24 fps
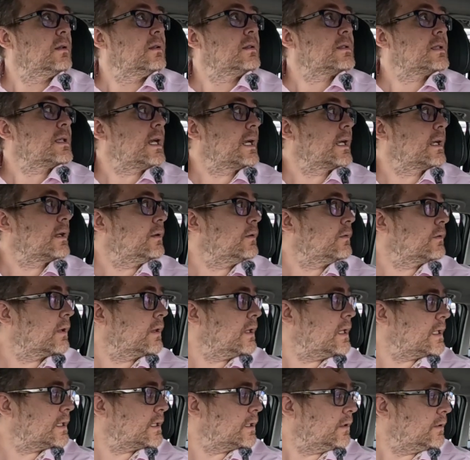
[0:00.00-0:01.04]
taking all of
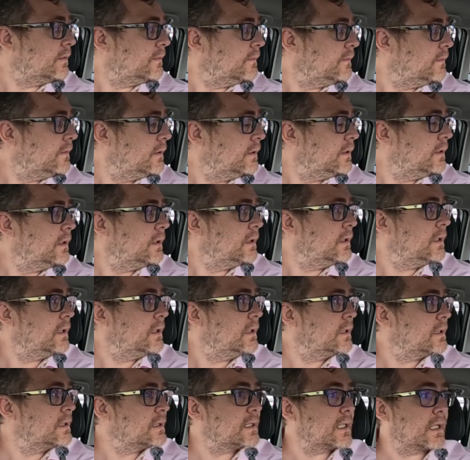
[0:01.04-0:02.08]
this off.
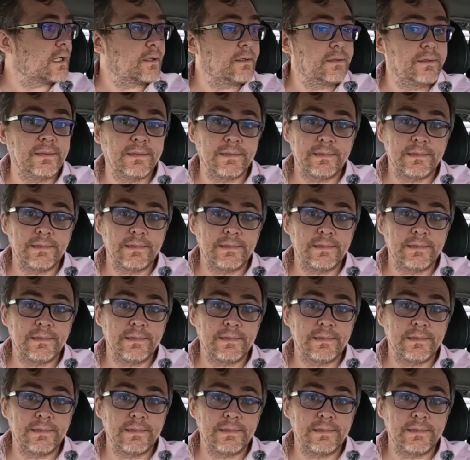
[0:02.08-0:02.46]
So a